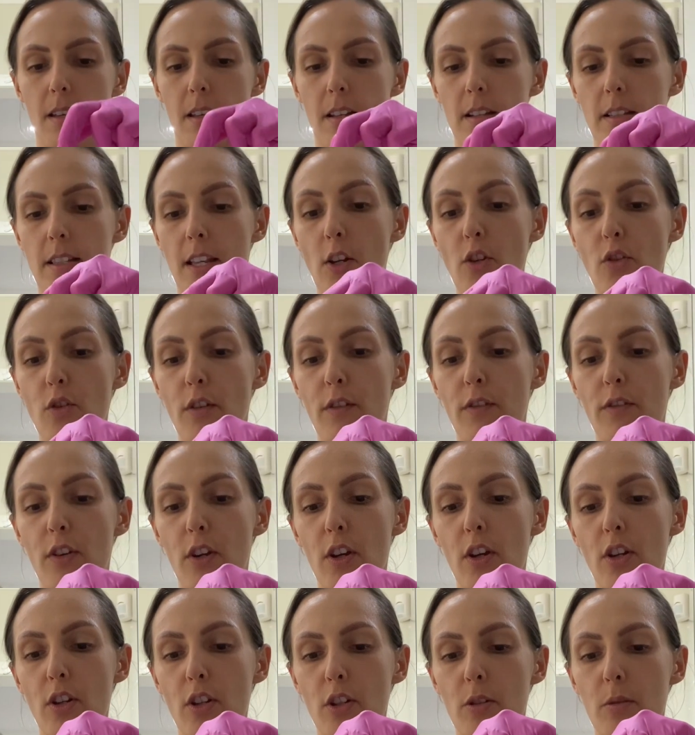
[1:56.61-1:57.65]

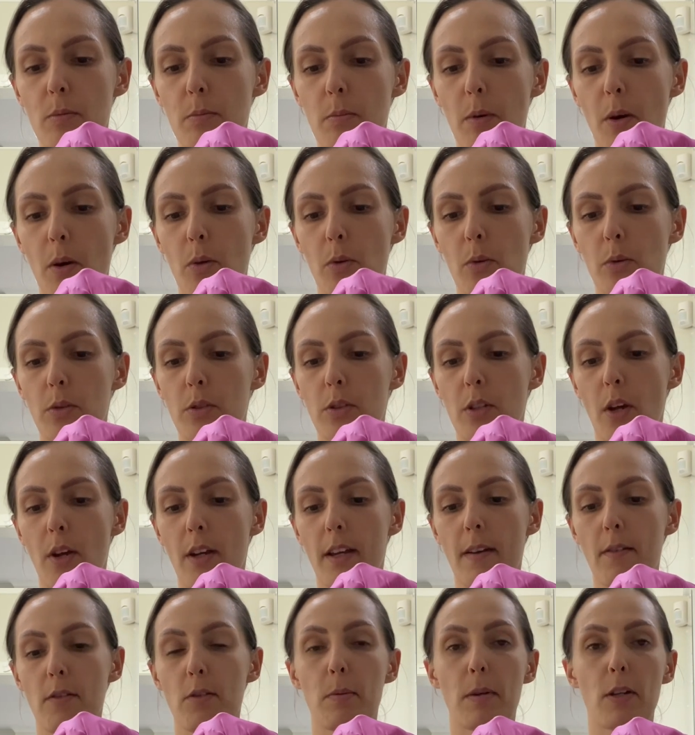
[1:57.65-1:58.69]
centrifuge but also
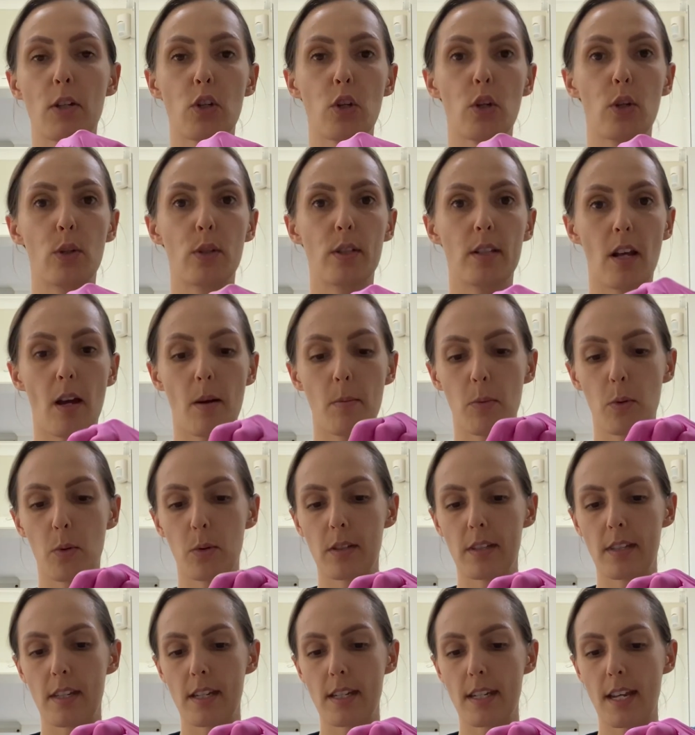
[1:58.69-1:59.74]
gives me 2 samples
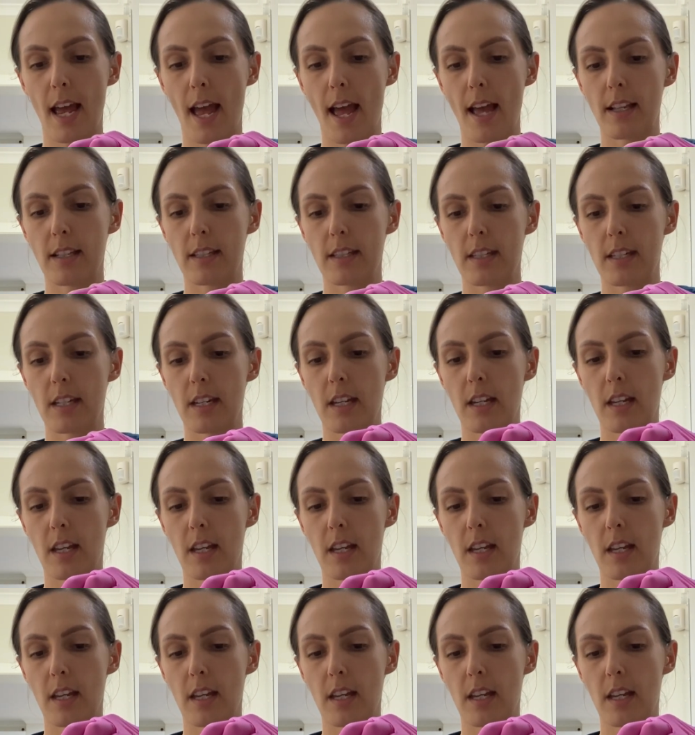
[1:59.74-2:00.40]
to test